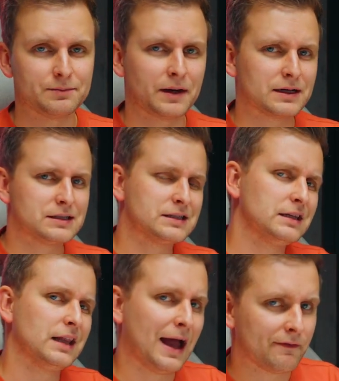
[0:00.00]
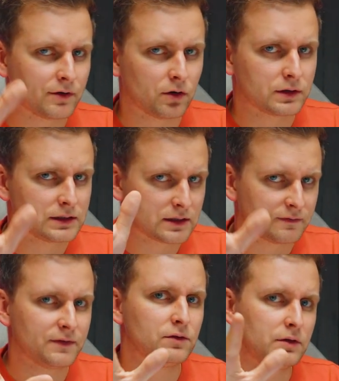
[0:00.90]
but I still have noticed a
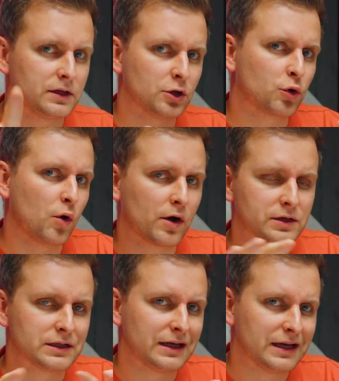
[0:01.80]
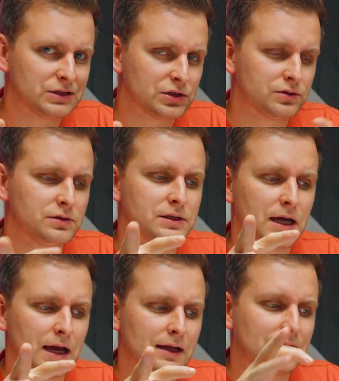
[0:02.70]
few little quirks and issues
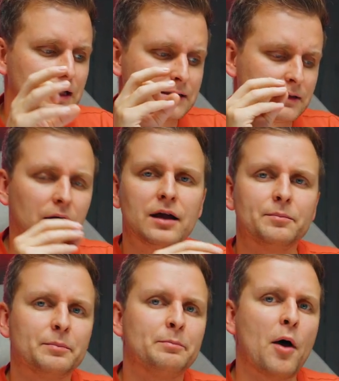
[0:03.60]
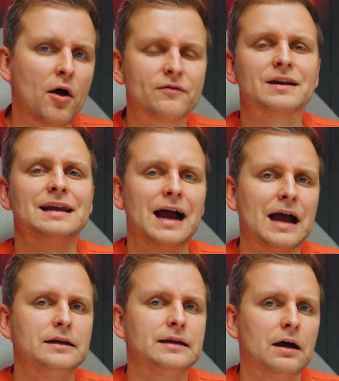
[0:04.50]
that aren't perfectly
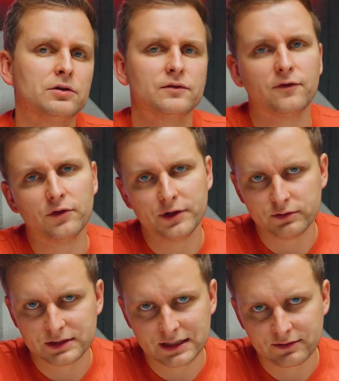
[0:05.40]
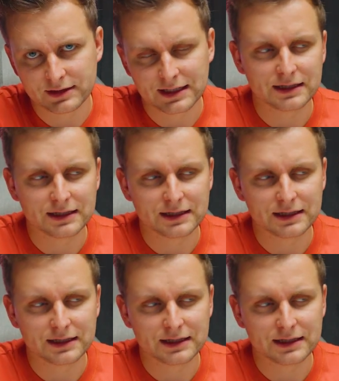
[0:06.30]
ironed out for the new series